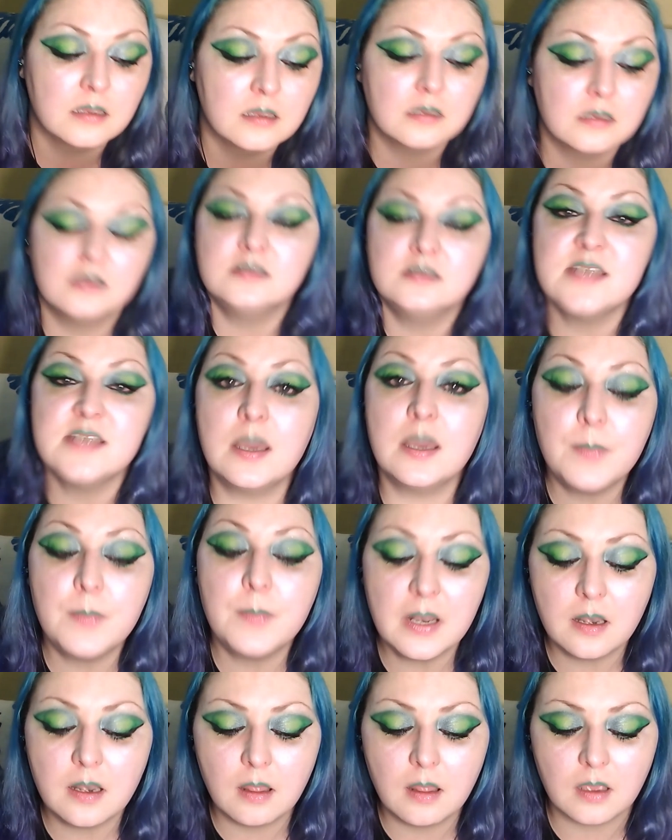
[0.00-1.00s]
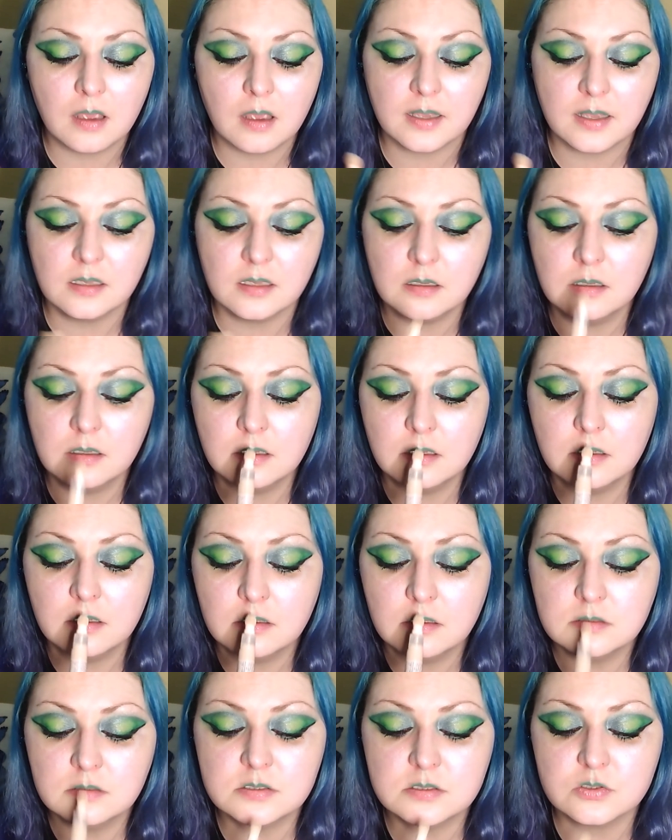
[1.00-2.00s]
and dab a line
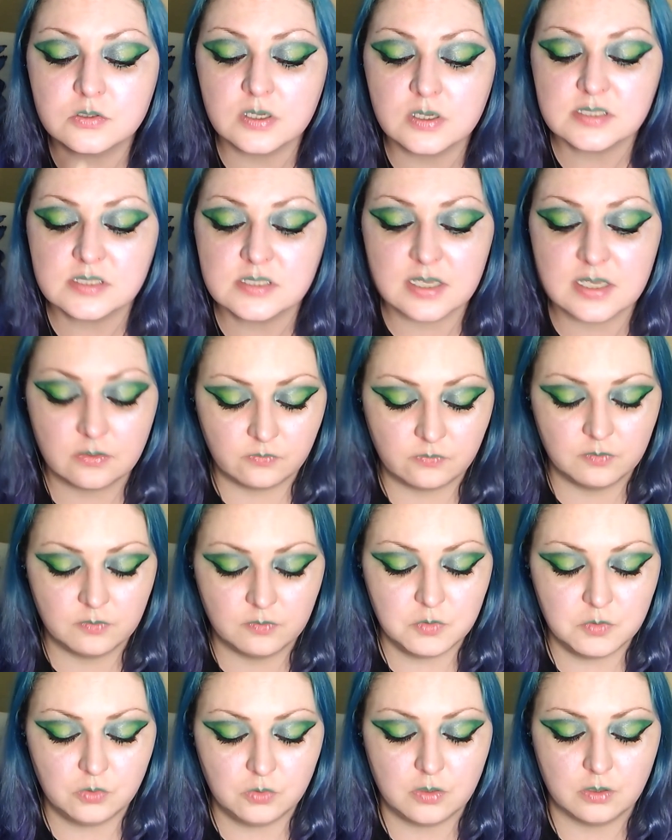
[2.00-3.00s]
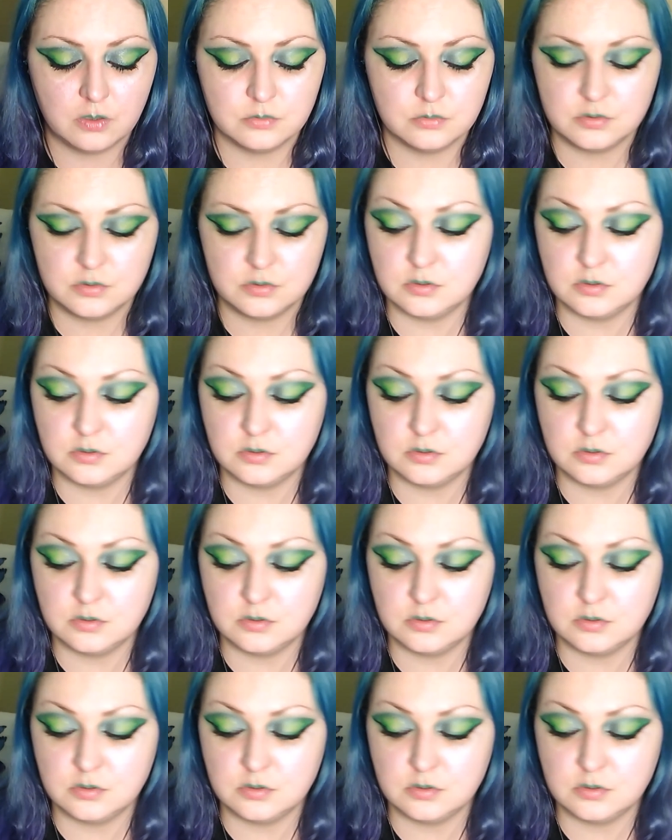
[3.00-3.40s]
straight down from your nose.